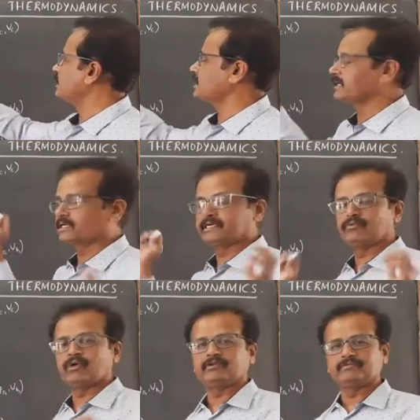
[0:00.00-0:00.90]
conducting
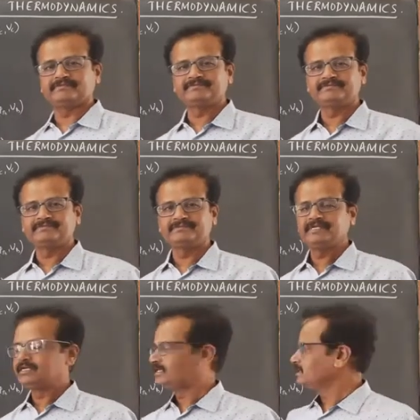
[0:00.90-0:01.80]
wall.
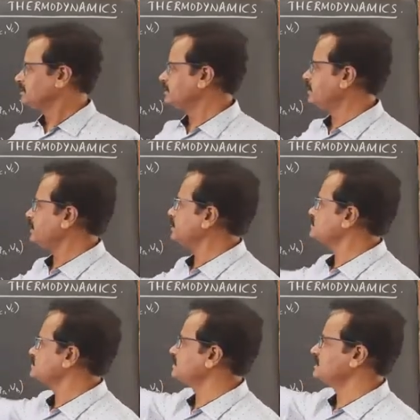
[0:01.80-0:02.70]
A and
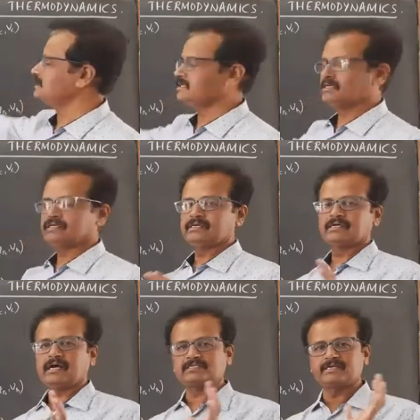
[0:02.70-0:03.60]
C
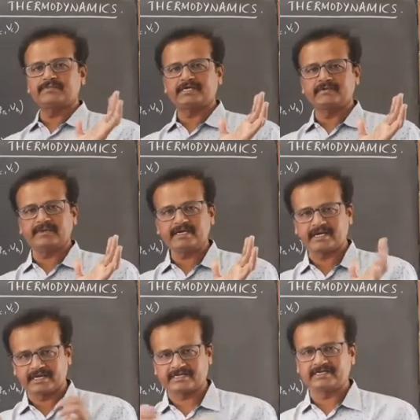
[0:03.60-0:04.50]
are separated by
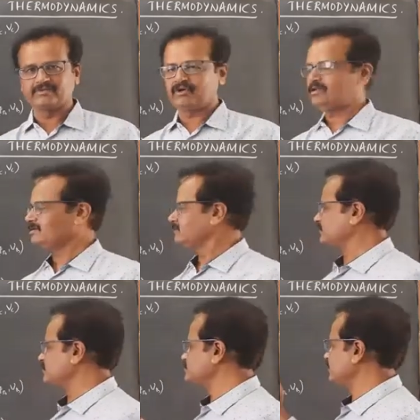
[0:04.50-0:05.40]
conducting wall, we
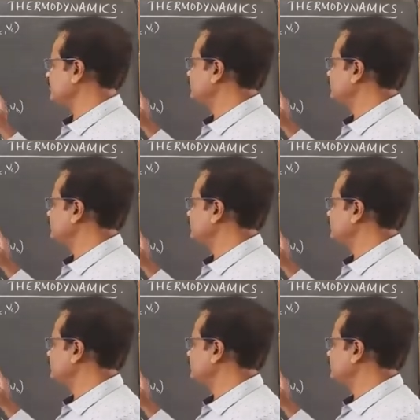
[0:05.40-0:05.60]
can say.